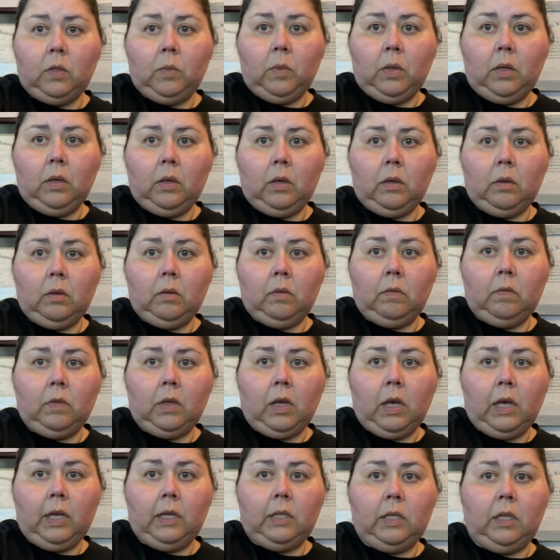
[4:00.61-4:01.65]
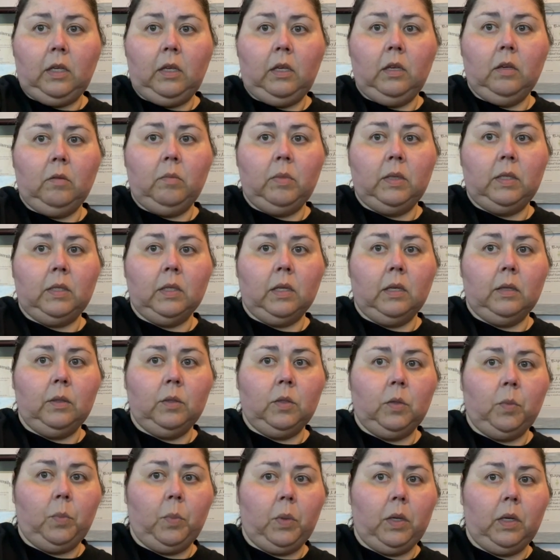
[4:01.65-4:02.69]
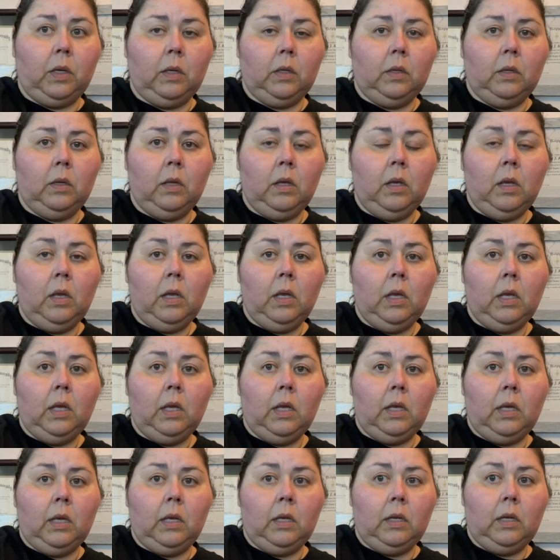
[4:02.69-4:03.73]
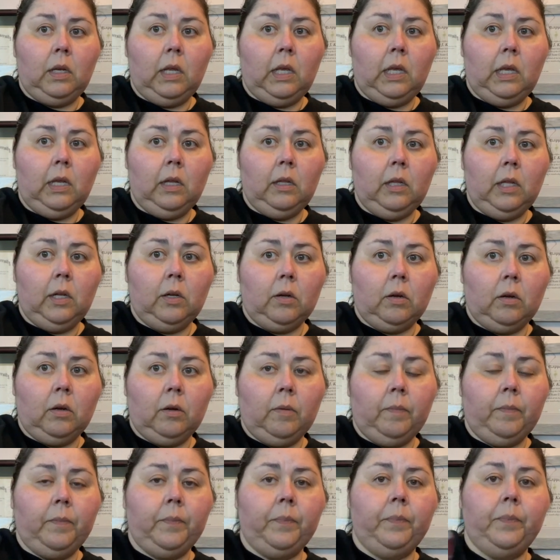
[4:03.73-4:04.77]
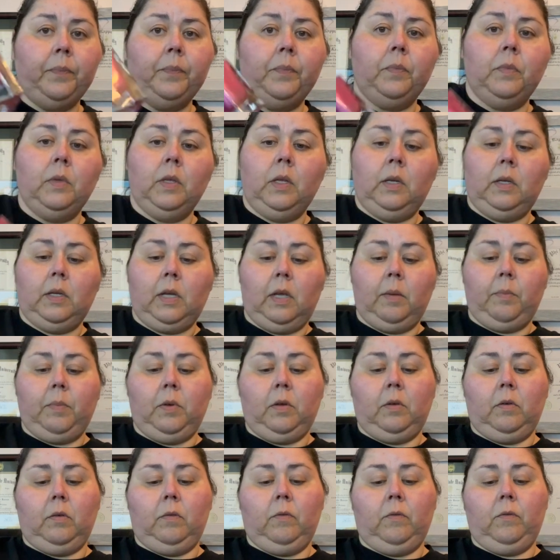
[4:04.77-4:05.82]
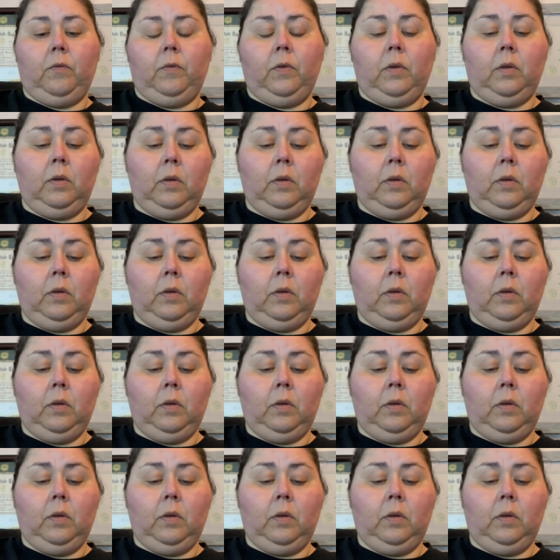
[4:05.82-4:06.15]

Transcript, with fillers: me of the high tea hibiscus, but in a glitter type of